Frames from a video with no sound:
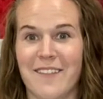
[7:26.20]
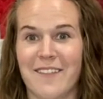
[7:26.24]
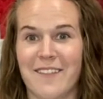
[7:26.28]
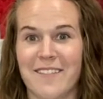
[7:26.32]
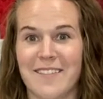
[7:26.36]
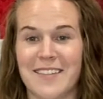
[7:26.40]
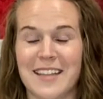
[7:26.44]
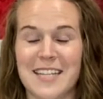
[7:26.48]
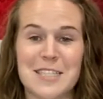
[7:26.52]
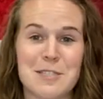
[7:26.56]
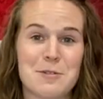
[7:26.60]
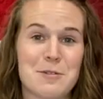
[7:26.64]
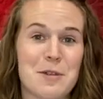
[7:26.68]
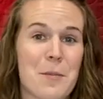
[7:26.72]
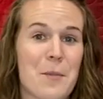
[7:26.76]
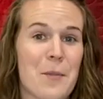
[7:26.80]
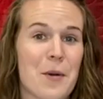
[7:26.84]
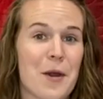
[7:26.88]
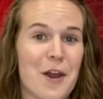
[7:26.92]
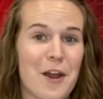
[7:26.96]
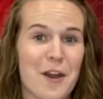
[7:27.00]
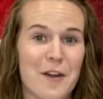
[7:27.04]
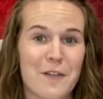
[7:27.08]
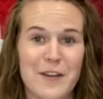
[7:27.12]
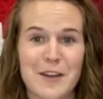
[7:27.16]
that's the
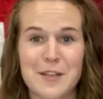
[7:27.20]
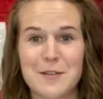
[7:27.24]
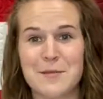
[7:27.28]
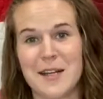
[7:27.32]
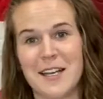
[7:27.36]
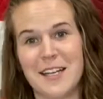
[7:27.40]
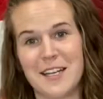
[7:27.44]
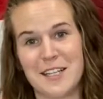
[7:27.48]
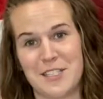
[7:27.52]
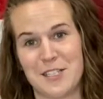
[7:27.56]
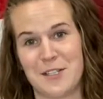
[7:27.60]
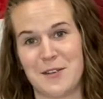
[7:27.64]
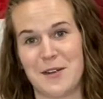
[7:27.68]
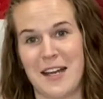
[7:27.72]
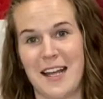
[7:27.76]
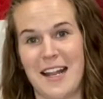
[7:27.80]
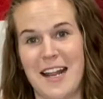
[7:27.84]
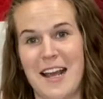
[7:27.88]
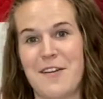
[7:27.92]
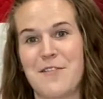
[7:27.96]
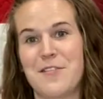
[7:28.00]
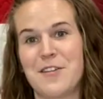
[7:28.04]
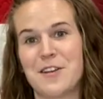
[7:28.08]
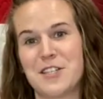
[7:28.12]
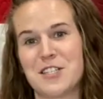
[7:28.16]
perfect way to do it
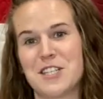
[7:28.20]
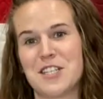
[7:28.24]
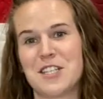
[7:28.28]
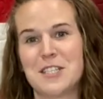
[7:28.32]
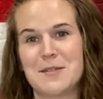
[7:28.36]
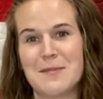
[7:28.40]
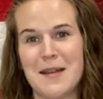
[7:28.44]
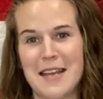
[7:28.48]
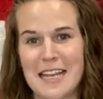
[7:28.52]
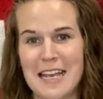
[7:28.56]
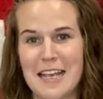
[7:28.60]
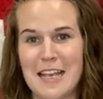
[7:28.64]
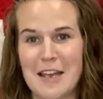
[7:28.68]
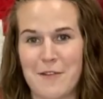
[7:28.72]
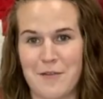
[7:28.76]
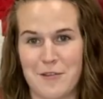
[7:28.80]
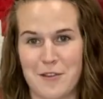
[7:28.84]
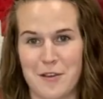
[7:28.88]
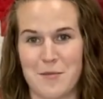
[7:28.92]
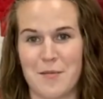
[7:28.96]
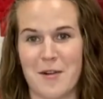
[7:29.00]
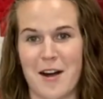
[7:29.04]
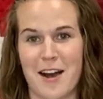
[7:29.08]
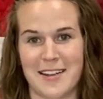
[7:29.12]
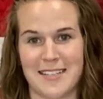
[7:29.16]
if you're just making a
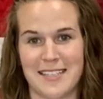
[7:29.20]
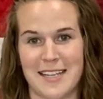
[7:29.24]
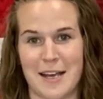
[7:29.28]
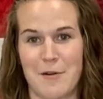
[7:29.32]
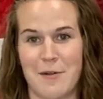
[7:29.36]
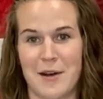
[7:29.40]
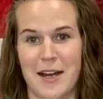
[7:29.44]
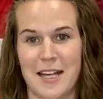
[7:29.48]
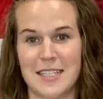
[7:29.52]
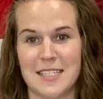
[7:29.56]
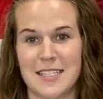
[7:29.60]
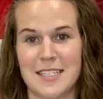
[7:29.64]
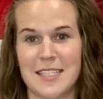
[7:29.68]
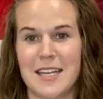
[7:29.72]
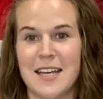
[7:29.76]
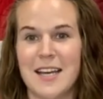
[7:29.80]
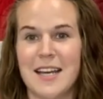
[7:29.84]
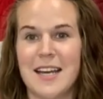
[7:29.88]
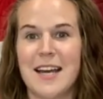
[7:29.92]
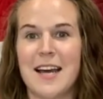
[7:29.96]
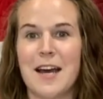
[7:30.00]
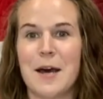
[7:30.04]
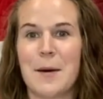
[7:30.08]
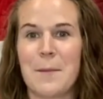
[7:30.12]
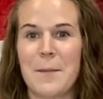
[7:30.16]
few blocks at once.
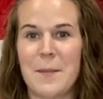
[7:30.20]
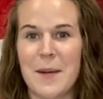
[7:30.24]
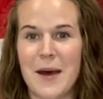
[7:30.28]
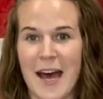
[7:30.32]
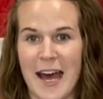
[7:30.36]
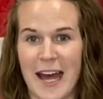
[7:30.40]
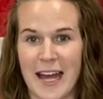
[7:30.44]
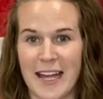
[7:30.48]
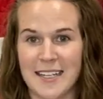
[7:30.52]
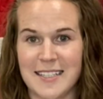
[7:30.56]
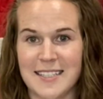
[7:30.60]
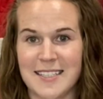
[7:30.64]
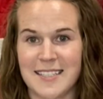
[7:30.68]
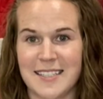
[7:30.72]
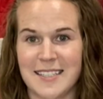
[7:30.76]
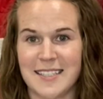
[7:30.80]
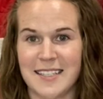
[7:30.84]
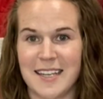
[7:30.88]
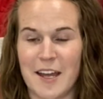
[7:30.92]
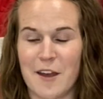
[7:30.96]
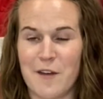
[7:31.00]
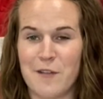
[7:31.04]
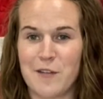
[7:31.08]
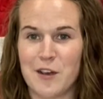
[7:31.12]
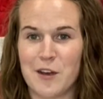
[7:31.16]
But
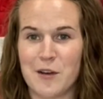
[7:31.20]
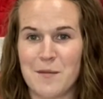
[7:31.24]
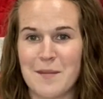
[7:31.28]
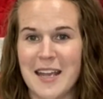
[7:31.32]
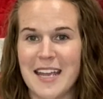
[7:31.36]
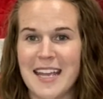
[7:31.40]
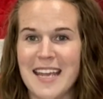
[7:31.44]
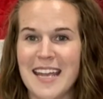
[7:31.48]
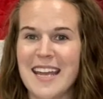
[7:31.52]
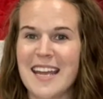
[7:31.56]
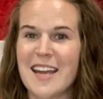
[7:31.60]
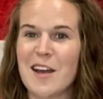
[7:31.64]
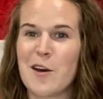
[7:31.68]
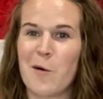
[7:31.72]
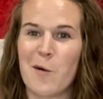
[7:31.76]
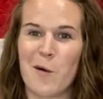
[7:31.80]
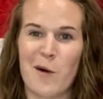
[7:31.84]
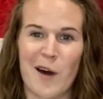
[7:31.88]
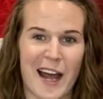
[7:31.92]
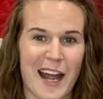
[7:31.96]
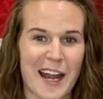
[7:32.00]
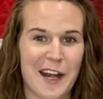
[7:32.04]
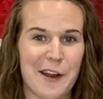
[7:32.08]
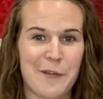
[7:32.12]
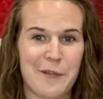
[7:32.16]
if you're making
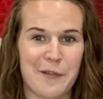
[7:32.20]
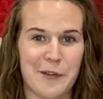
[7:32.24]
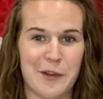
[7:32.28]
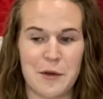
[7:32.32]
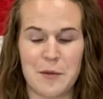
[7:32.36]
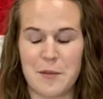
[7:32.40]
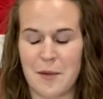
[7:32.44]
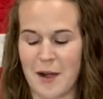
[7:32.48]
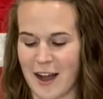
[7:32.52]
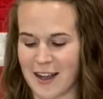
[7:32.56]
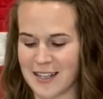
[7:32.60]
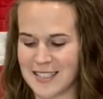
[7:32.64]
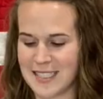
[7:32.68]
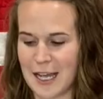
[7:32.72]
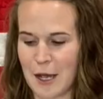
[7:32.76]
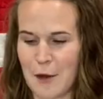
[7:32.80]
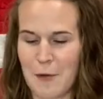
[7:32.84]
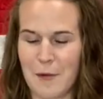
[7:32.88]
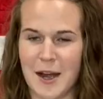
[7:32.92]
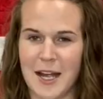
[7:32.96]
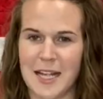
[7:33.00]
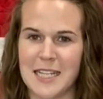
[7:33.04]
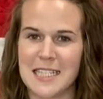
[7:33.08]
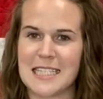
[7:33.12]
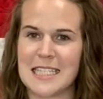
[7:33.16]
quite a few blocks at
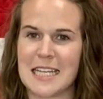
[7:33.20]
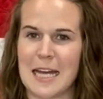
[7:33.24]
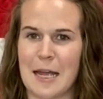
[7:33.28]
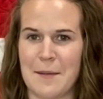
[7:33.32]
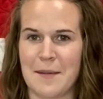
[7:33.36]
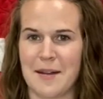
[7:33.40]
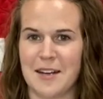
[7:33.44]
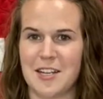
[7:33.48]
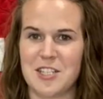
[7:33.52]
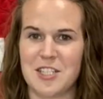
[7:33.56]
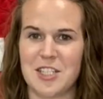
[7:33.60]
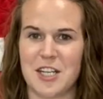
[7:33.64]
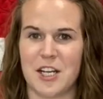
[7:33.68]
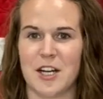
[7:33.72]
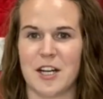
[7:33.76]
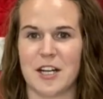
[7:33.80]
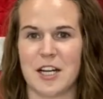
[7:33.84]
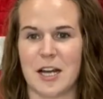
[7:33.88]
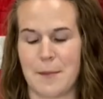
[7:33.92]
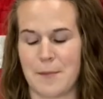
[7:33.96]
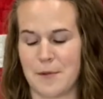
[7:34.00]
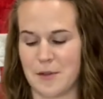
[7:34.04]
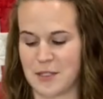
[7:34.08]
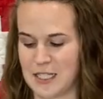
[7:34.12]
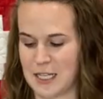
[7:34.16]
once, I'm gonna share a
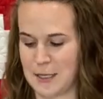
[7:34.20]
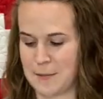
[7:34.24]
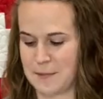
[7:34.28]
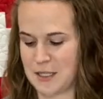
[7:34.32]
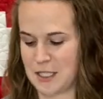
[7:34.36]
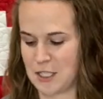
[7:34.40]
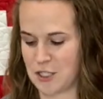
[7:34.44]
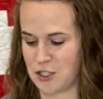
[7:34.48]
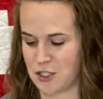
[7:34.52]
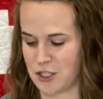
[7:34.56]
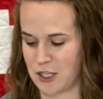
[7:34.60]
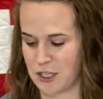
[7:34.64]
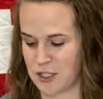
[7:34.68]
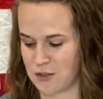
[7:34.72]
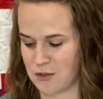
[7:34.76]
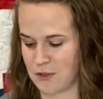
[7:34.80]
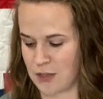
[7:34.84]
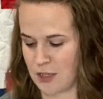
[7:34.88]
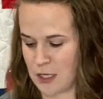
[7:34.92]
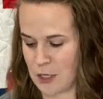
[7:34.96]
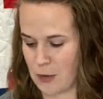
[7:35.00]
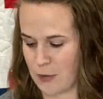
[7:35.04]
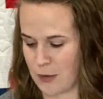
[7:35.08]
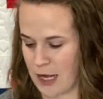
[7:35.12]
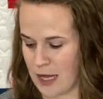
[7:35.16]
couple tips and tricks
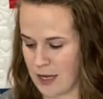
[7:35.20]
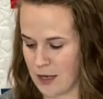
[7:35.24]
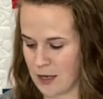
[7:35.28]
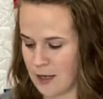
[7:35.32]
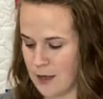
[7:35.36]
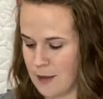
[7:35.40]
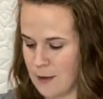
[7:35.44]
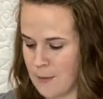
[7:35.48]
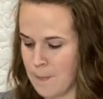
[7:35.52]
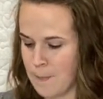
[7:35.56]
really quick.